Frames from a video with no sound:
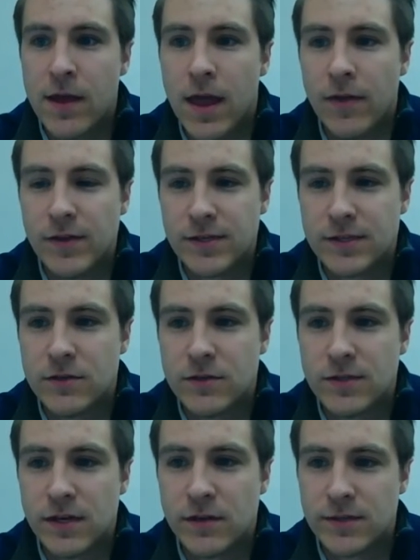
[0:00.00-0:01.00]
and this
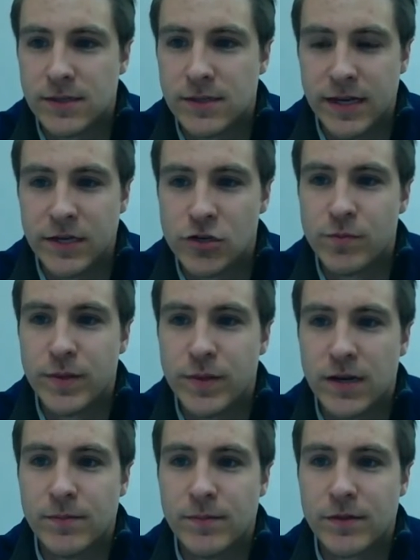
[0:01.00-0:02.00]
2-cell stage
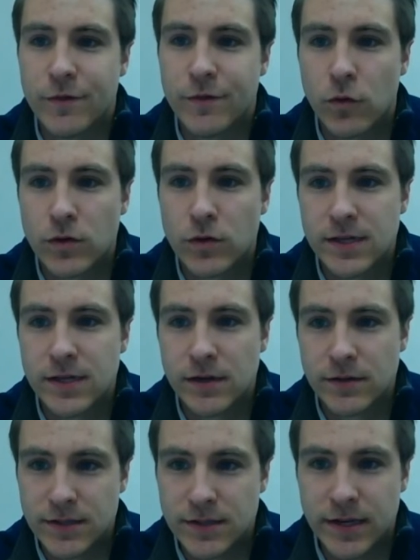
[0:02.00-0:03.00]
becomes a 4-cell
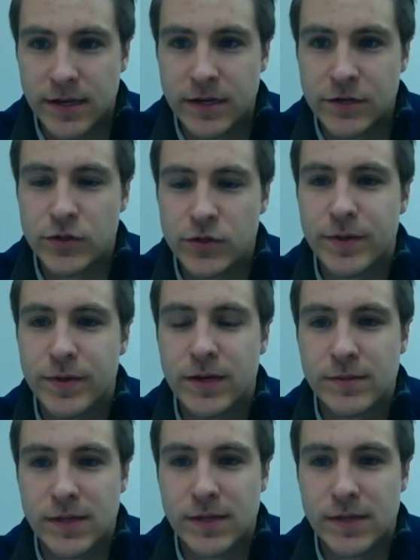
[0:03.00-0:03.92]
stage, which becomes an